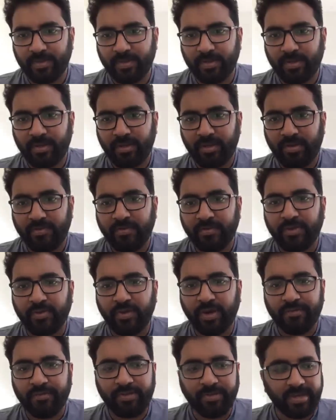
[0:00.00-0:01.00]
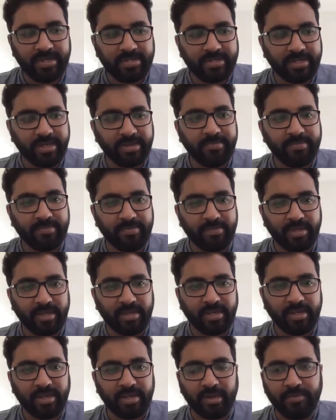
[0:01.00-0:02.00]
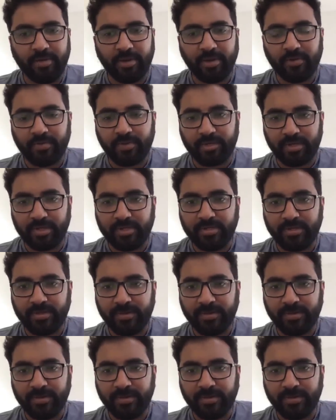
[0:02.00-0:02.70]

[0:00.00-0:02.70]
And we do have the best team that can help you out with this.